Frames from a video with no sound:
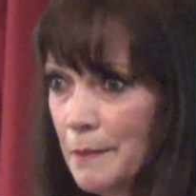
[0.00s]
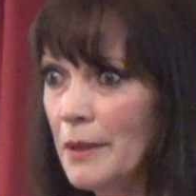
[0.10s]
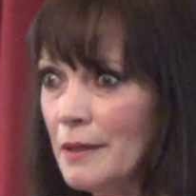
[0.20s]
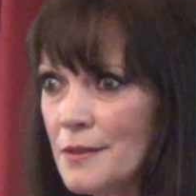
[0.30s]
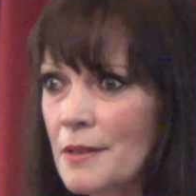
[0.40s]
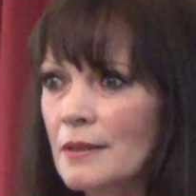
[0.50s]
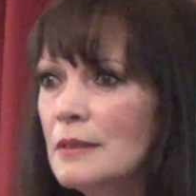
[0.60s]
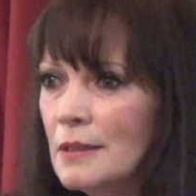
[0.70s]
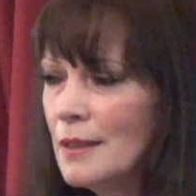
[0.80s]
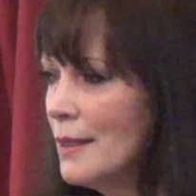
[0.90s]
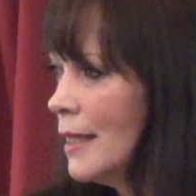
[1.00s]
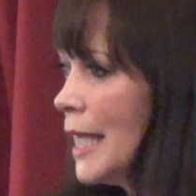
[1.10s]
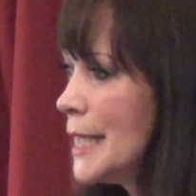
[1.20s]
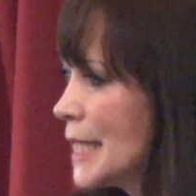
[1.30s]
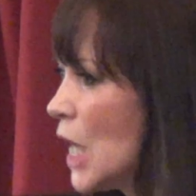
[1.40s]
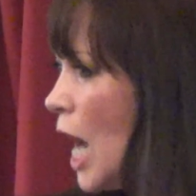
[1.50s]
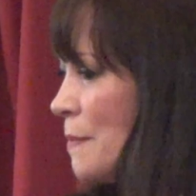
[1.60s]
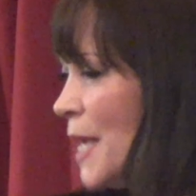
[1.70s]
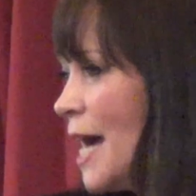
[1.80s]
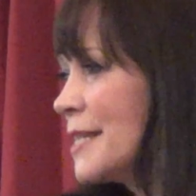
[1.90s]
I'm in it still. Yeah. He denied
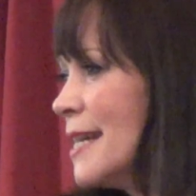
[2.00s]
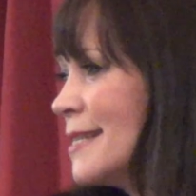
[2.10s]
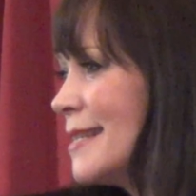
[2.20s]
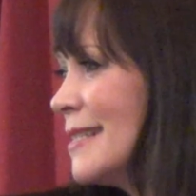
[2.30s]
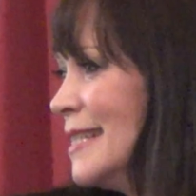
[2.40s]
me access.